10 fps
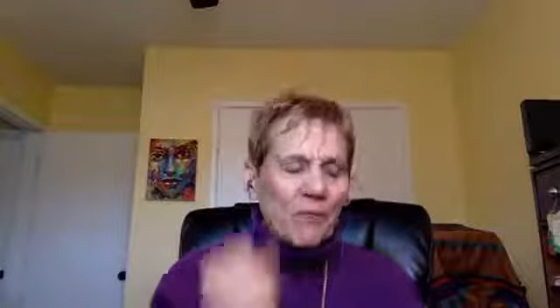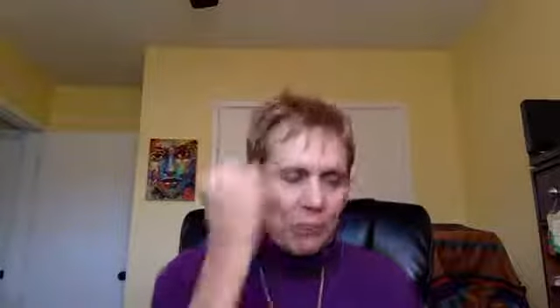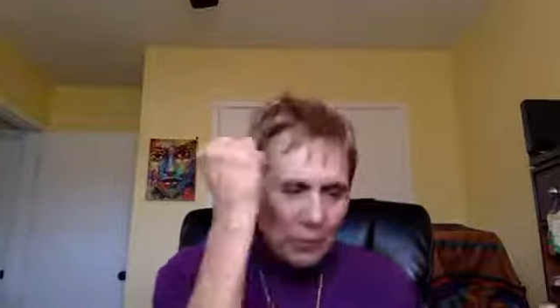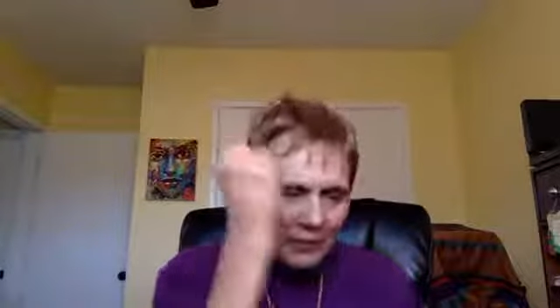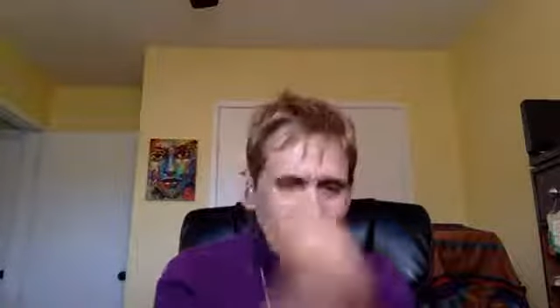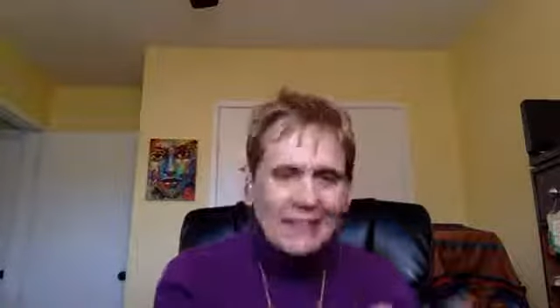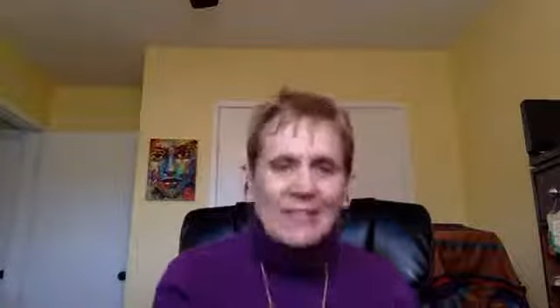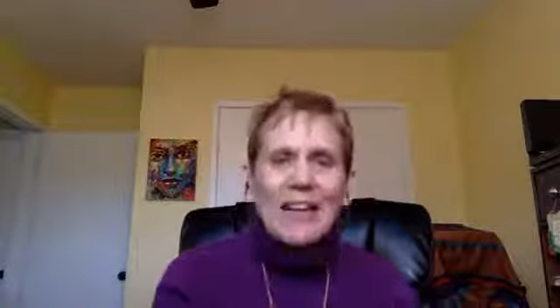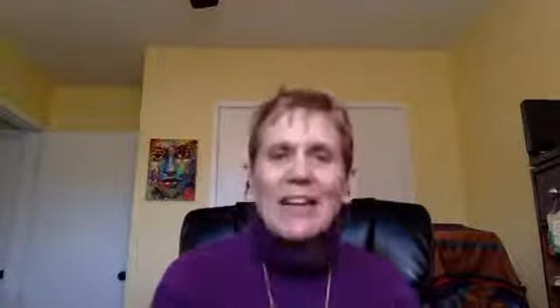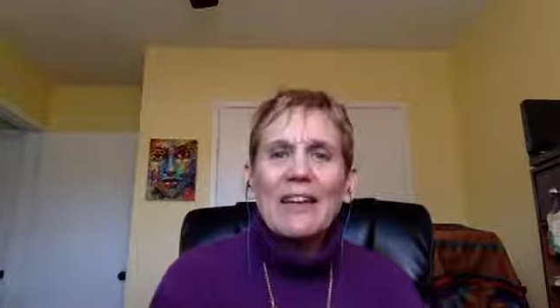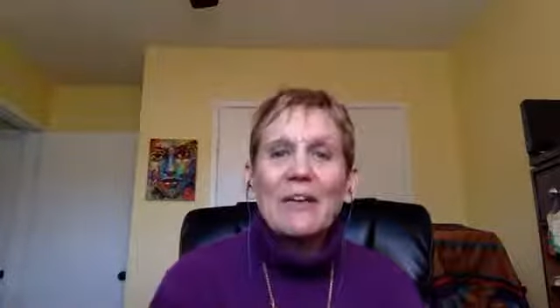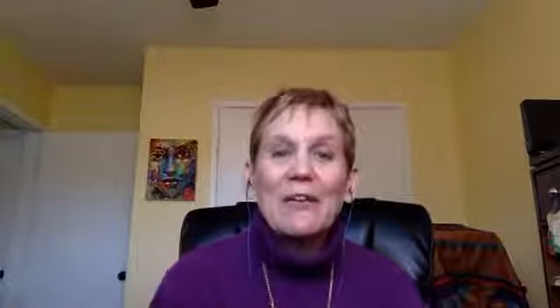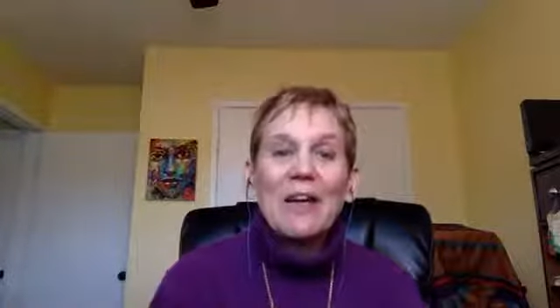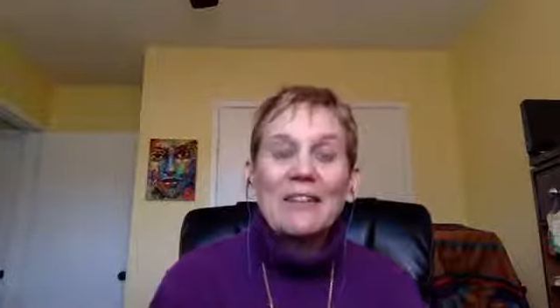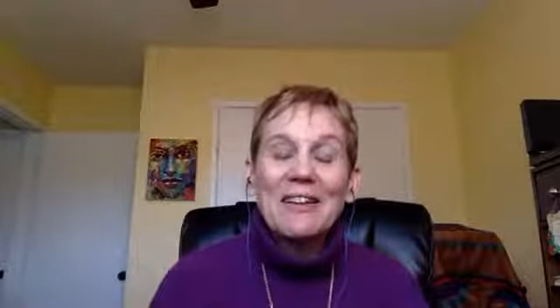put that stake in the
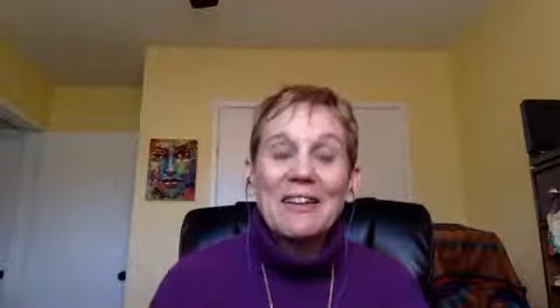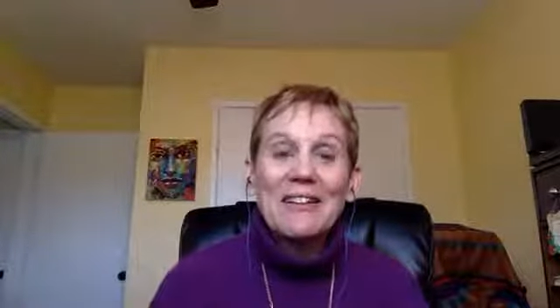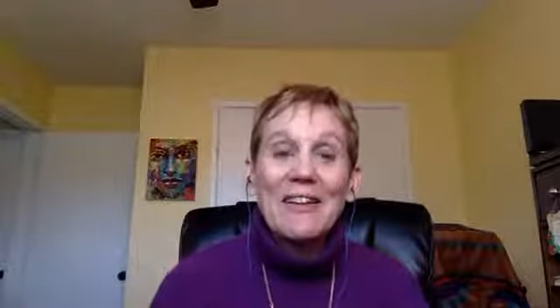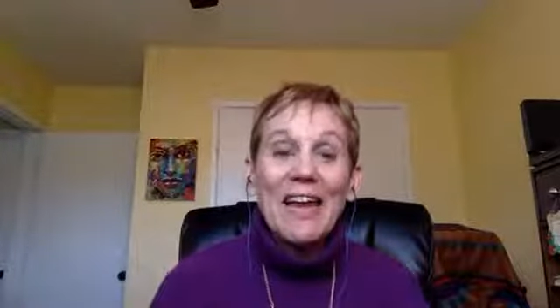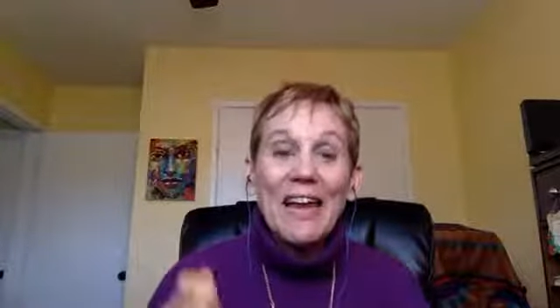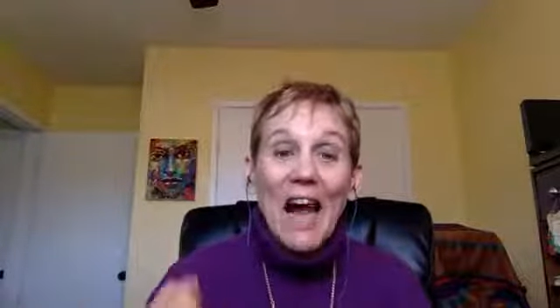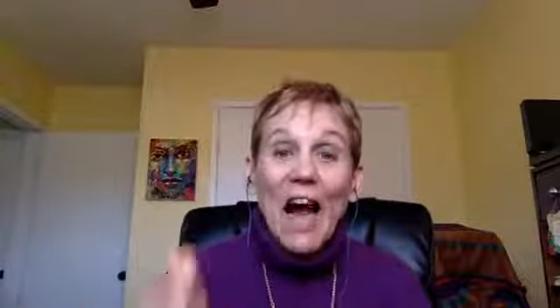ground and say,